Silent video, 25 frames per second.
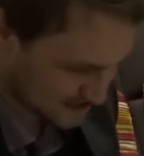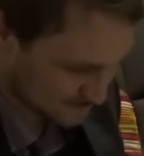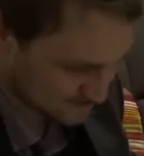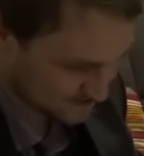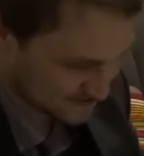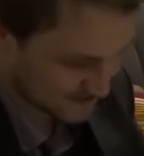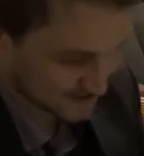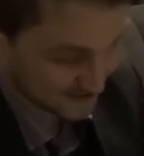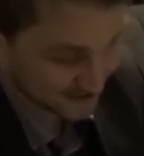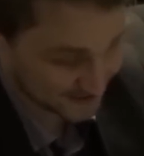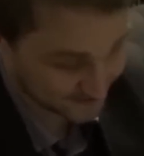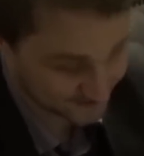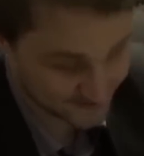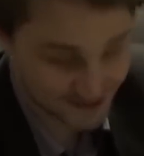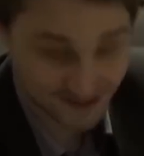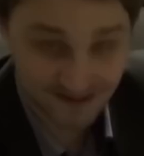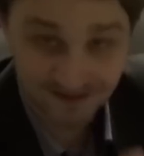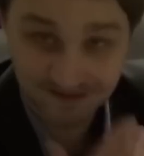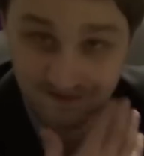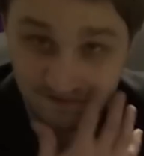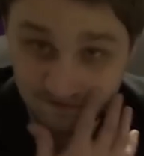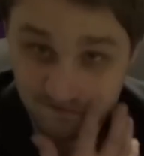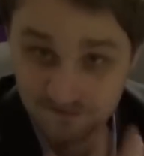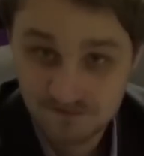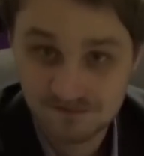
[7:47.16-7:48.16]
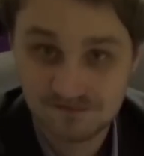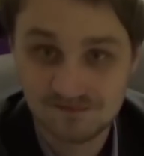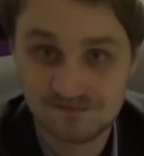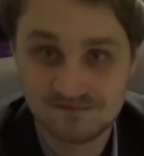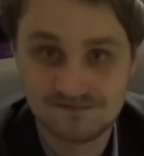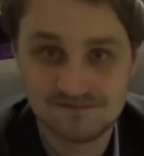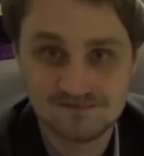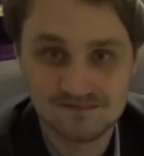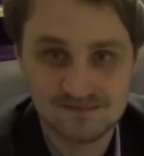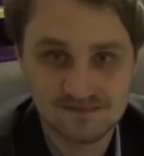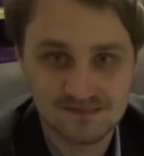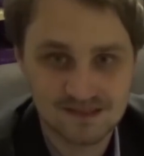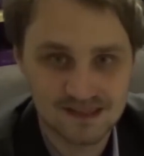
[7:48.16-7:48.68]
Okay, and then
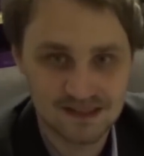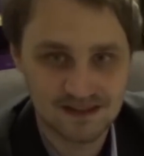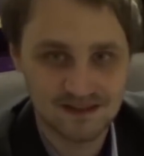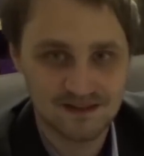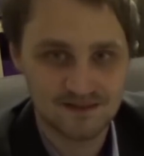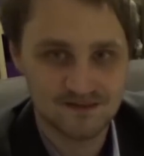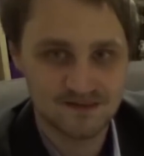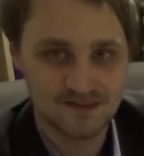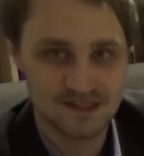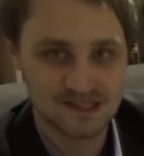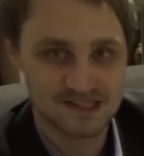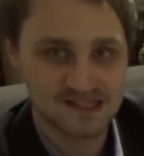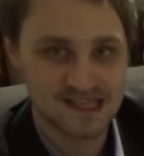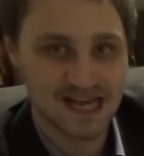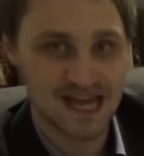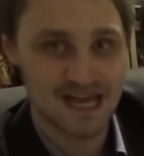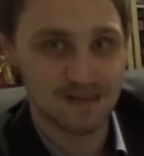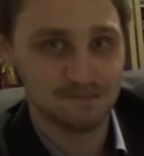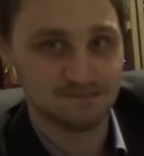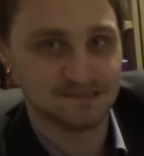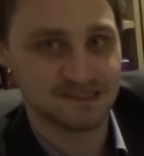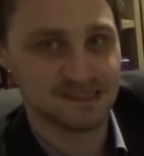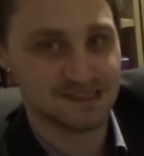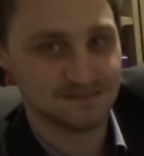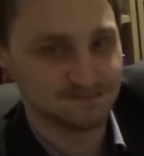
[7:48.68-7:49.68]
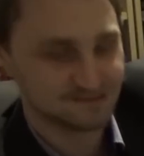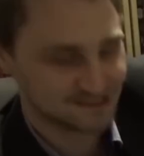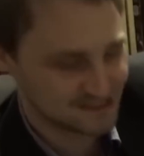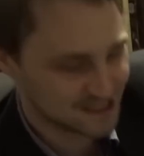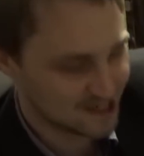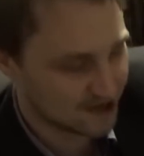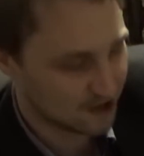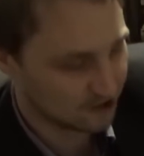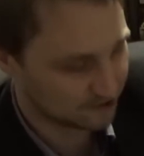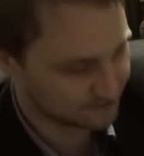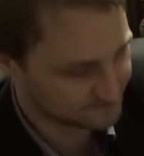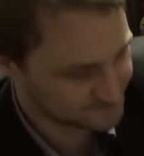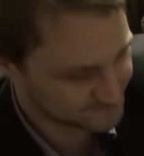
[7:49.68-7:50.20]
the tapes
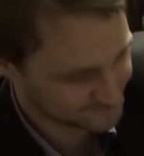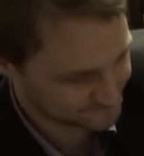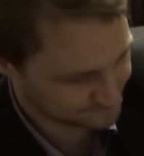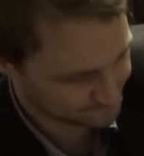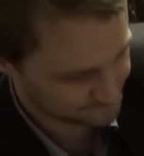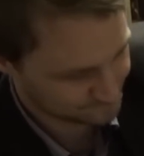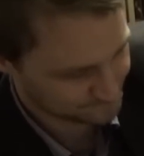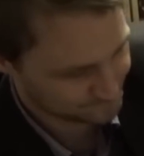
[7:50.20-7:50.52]
themselves.